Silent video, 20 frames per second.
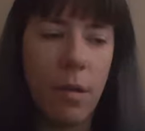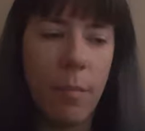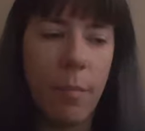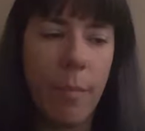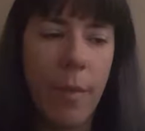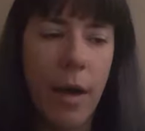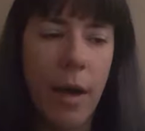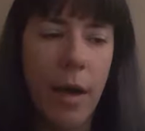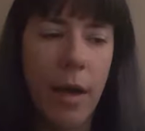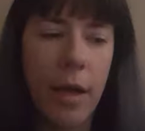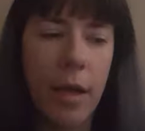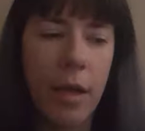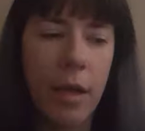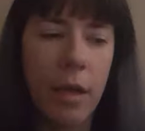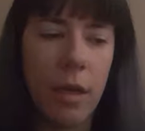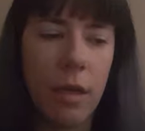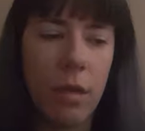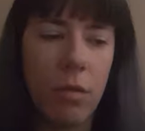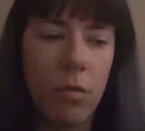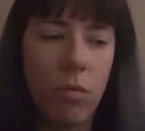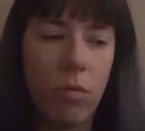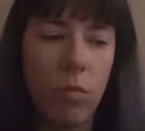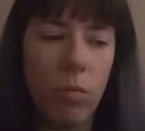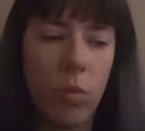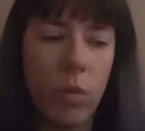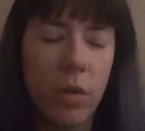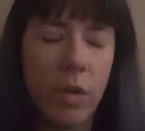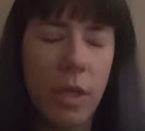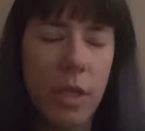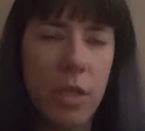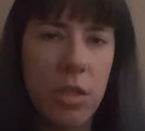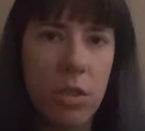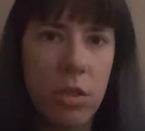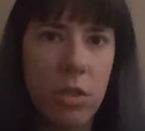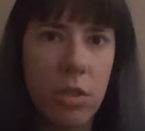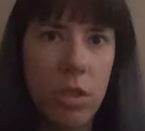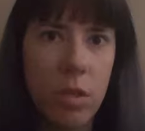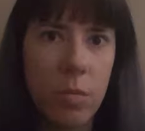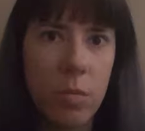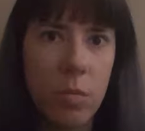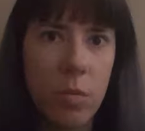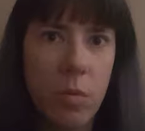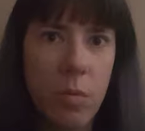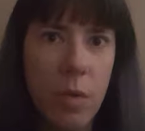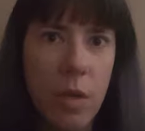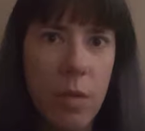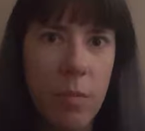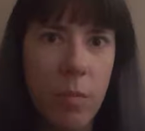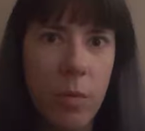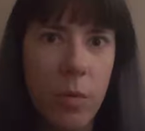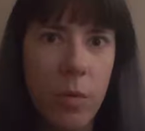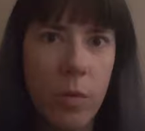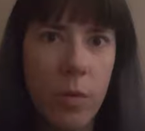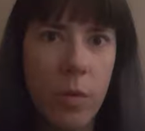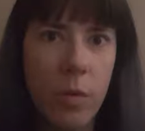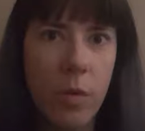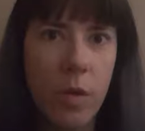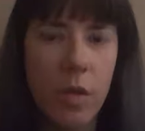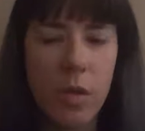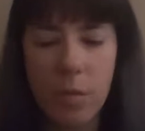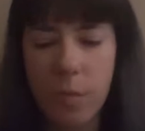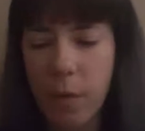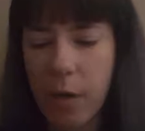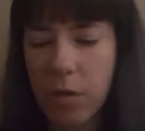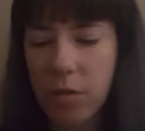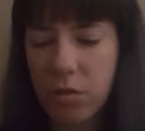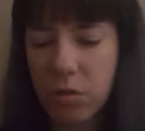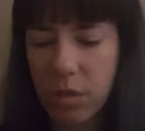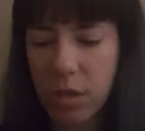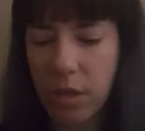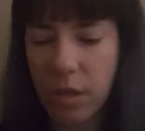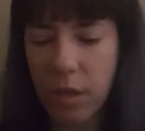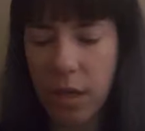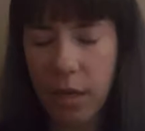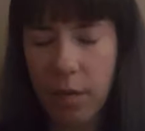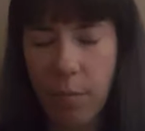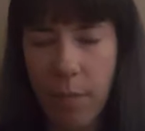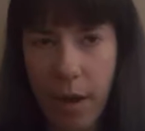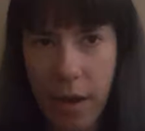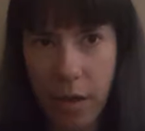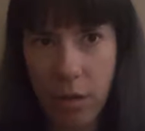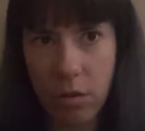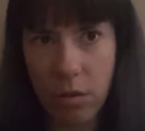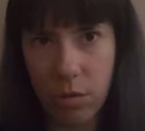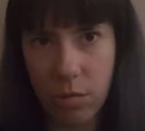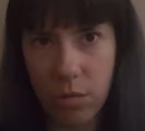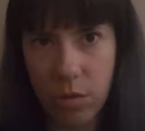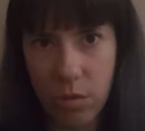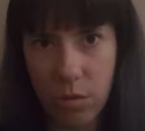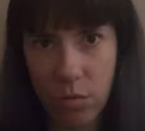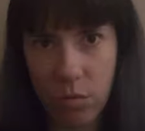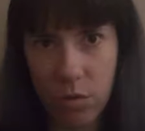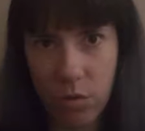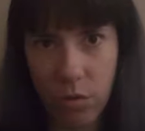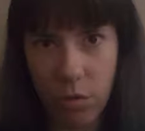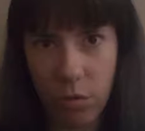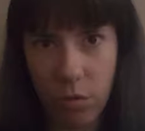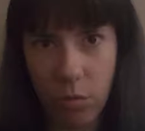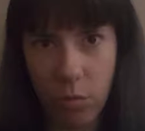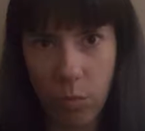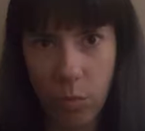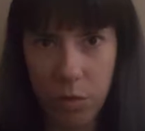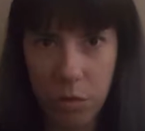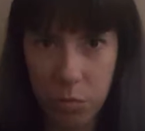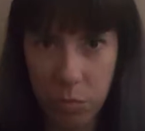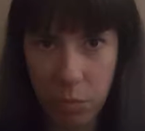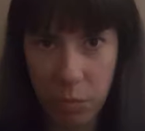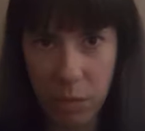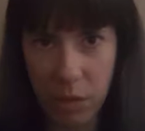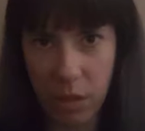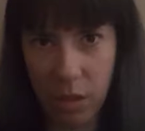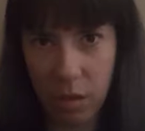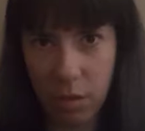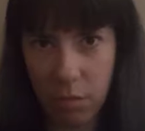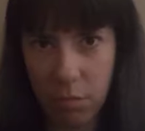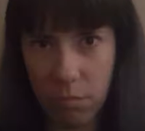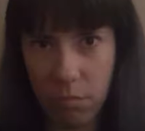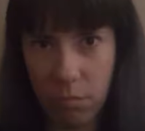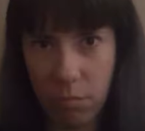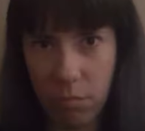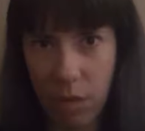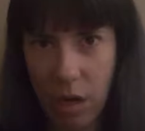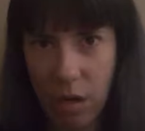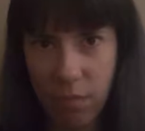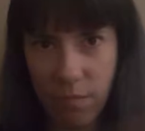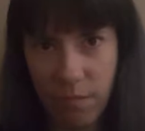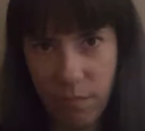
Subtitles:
my relationships with people, especially like my close little circle, which would be my